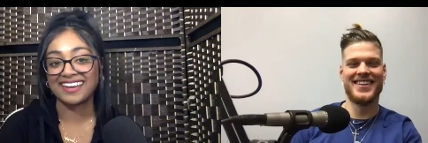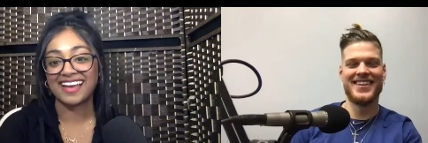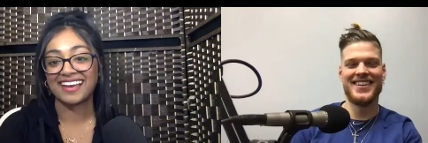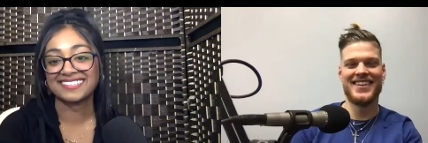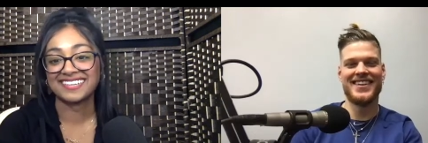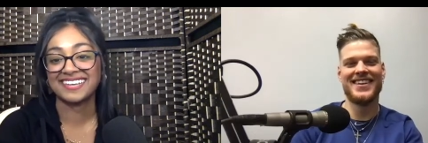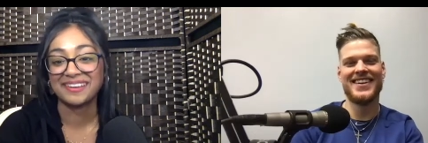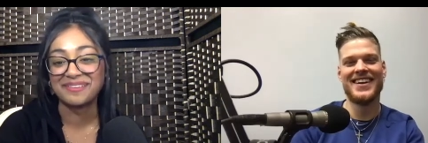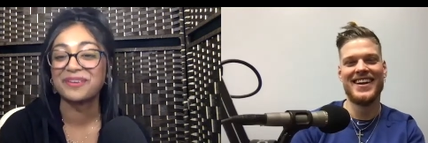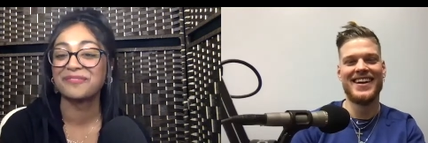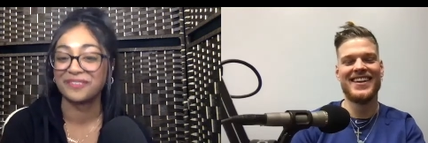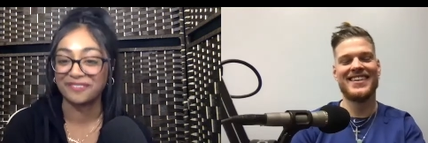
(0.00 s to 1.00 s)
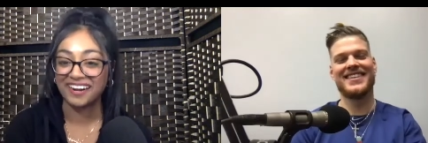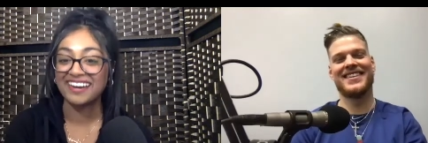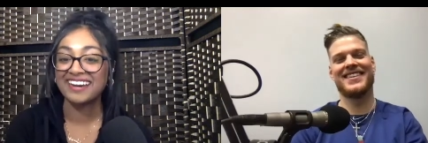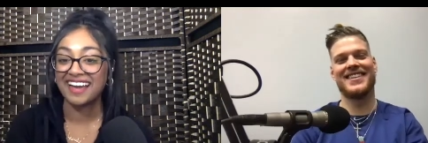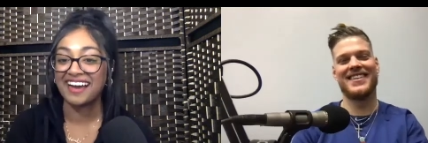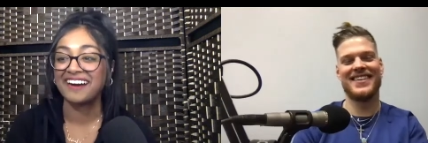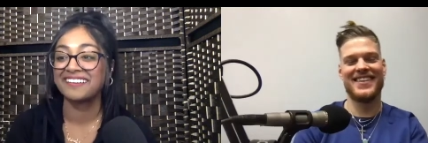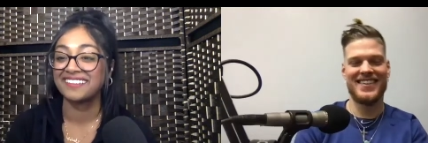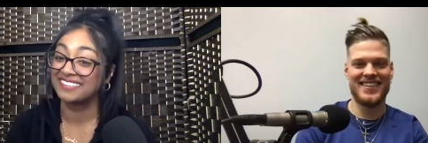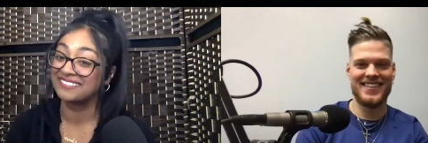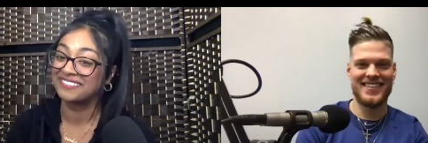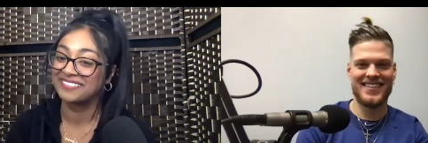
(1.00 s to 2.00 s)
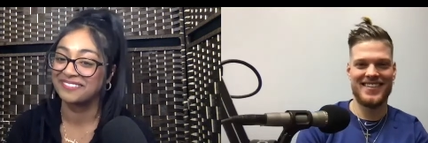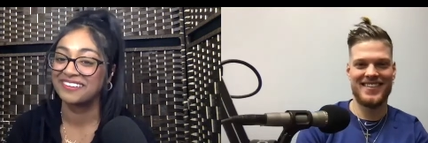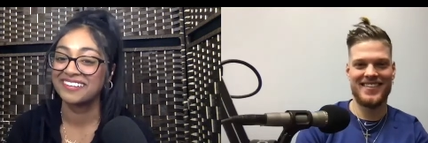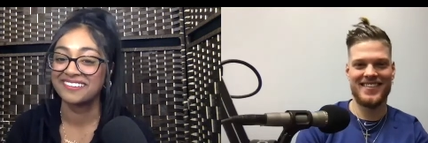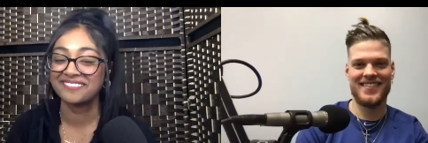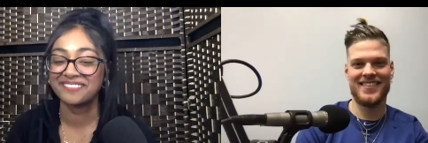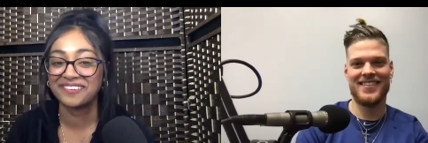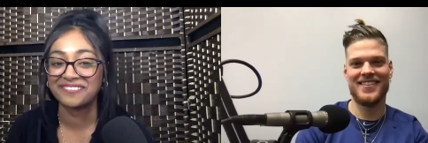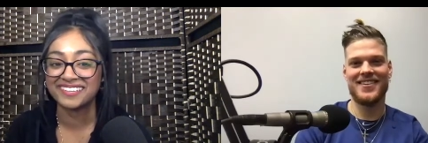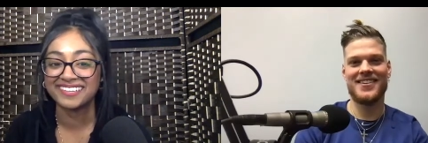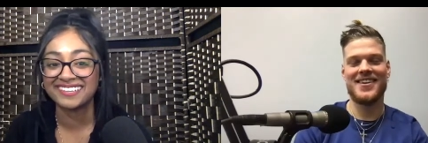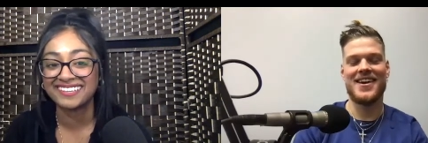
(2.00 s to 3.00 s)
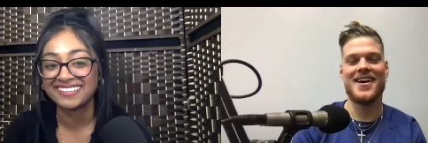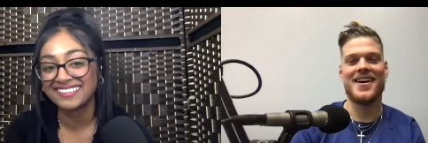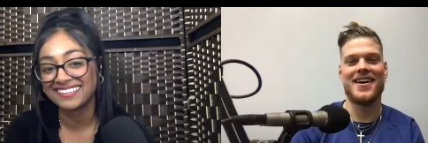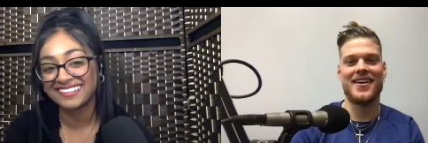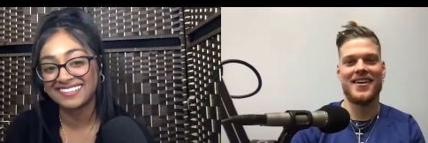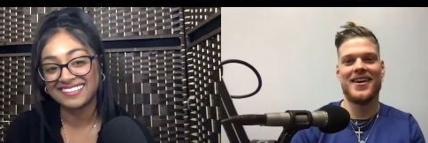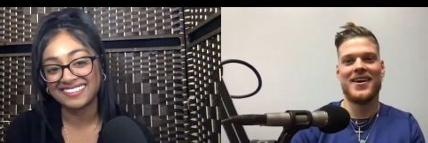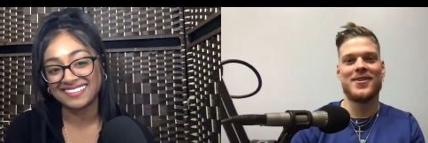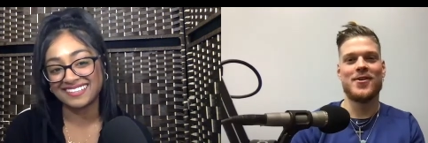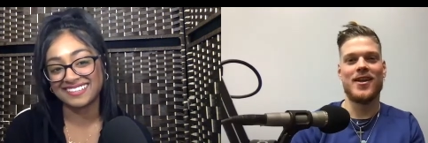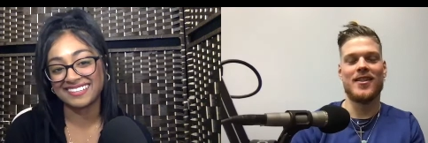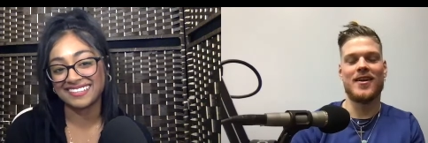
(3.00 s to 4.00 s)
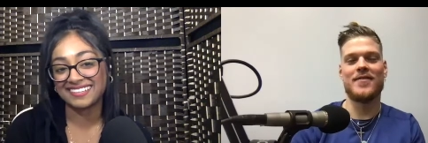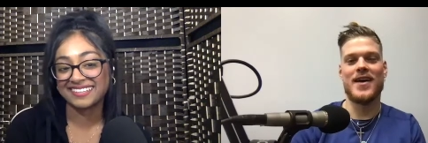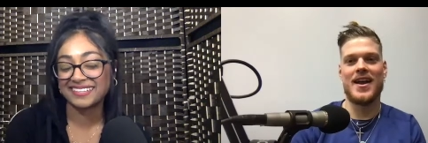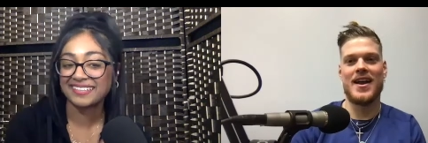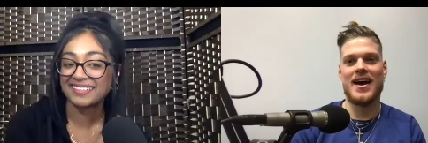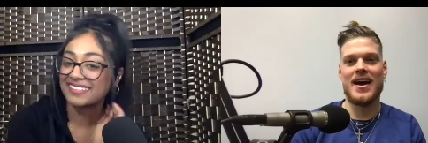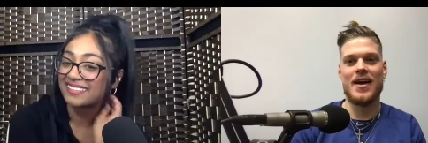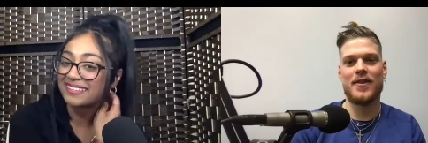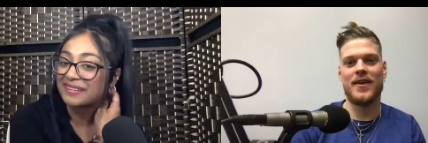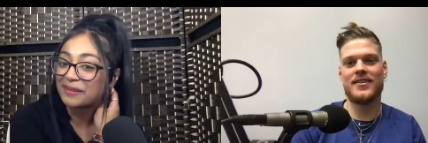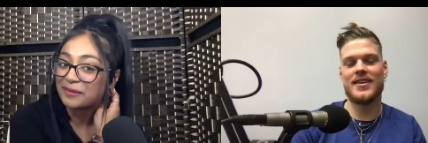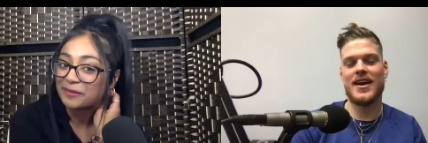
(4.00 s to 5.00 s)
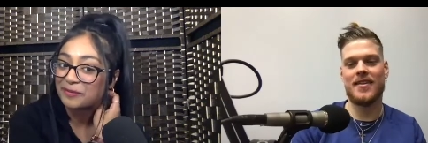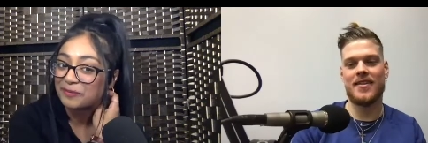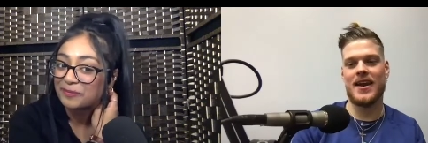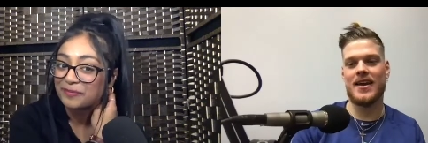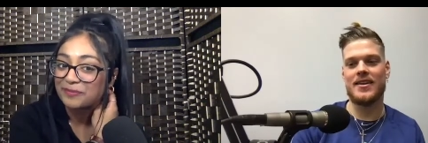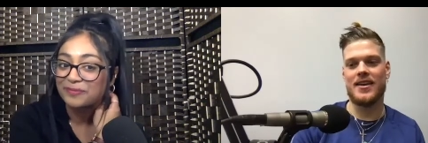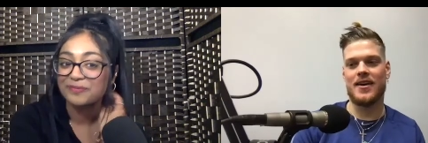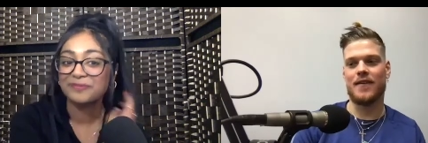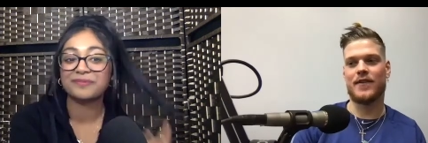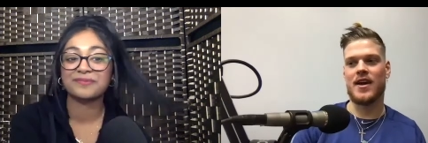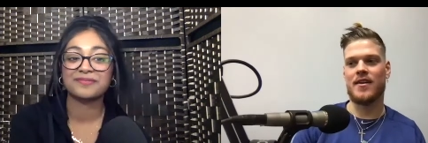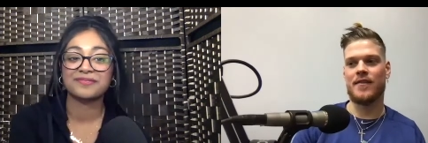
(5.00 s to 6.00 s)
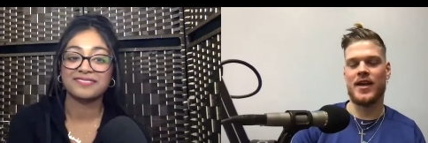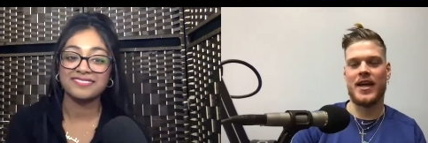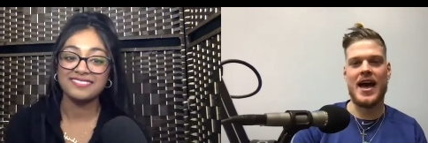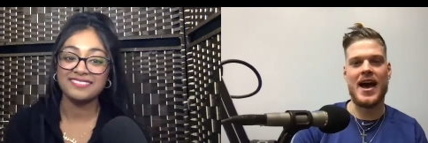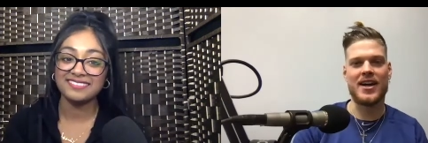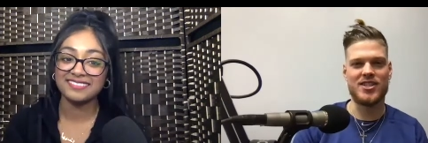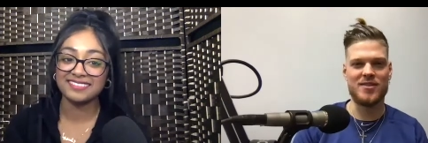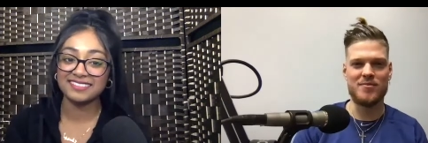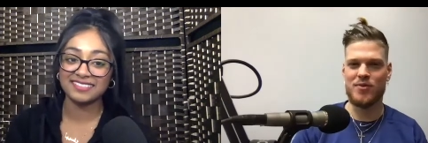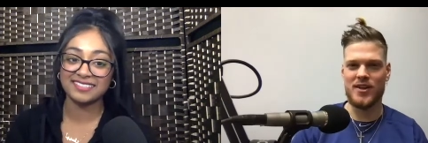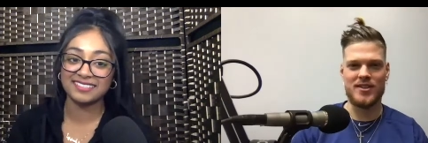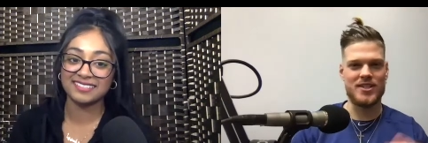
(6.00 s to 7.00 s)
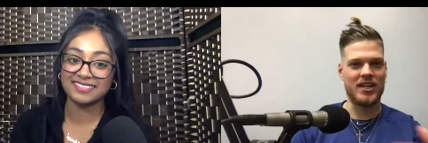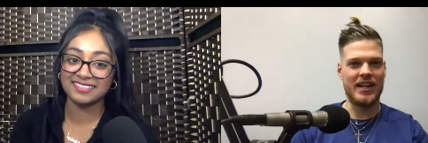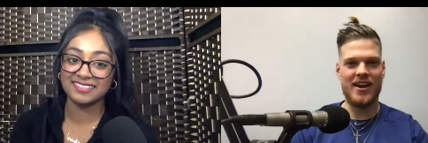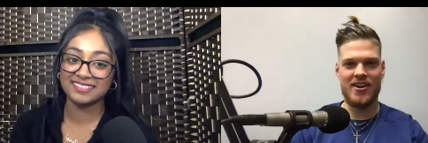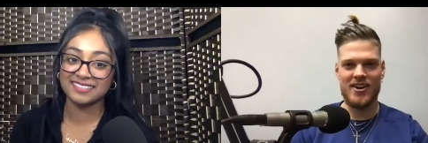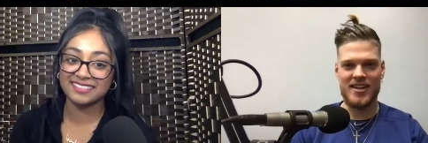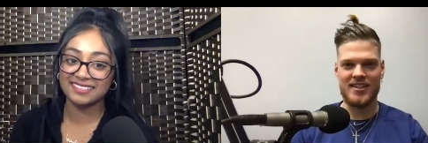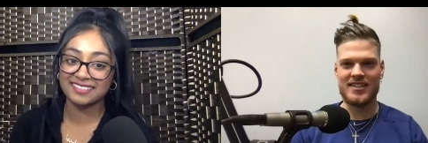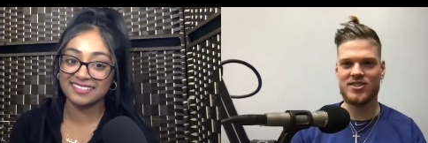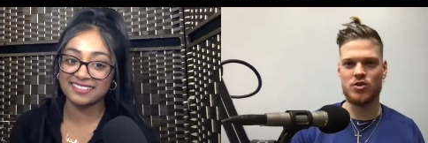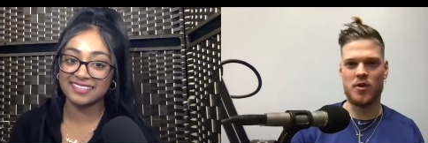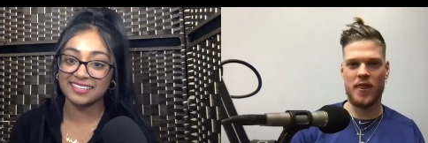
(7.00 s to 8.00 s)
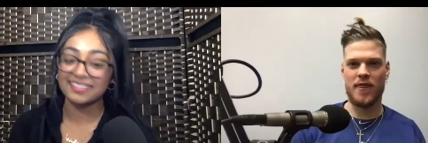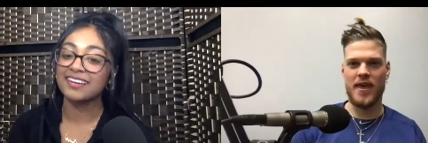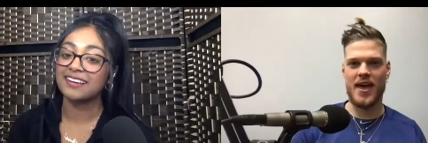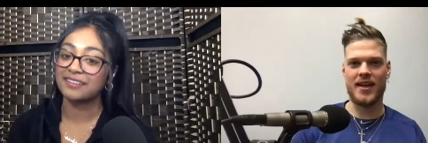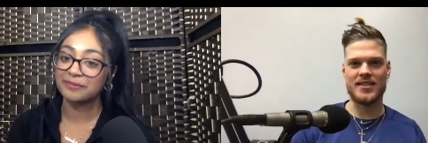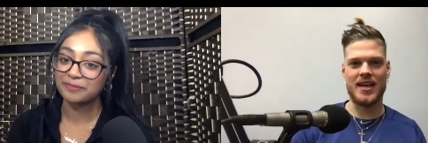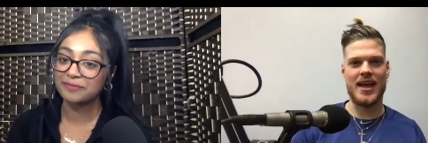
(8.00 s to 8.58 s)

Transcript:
Speaker 1: action. but for right now, that's what's working for me.
Speaker 2: Yeah. No, I love that. I, I, think that that idea of kind of like action breeds clarity sort of thing is like